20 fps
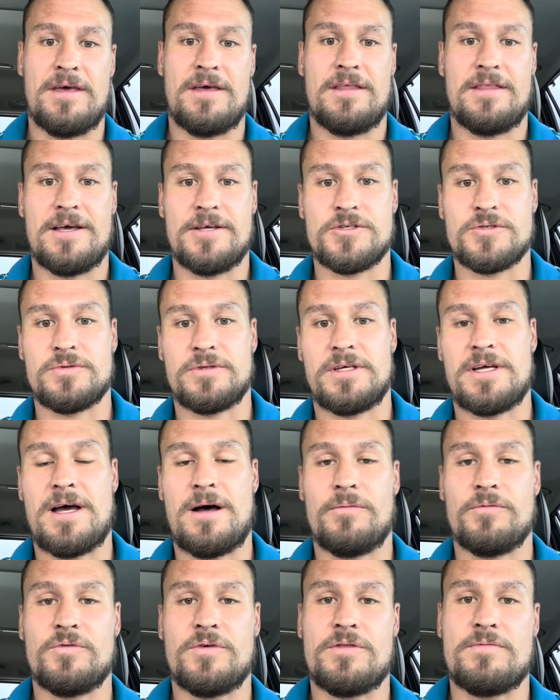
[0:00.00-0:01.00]
That's really
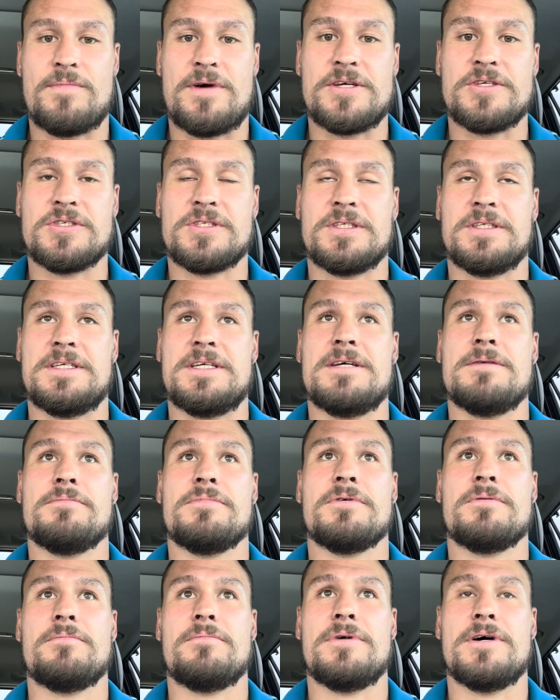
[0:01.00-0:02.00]
helped with my sleep.
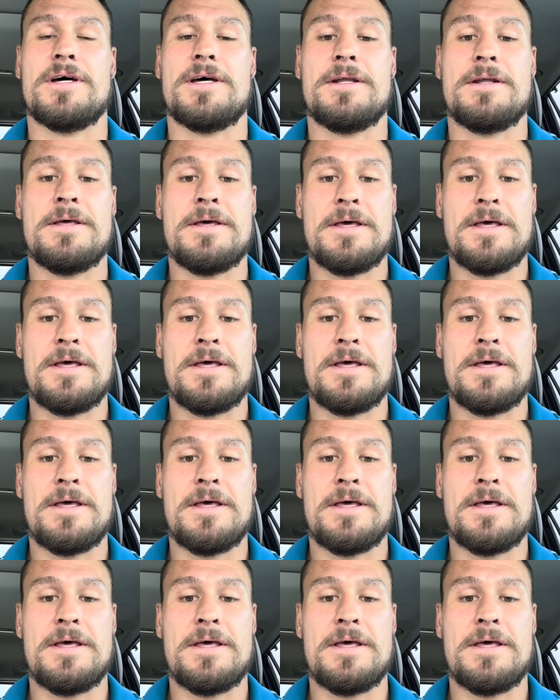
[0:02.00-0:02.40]
But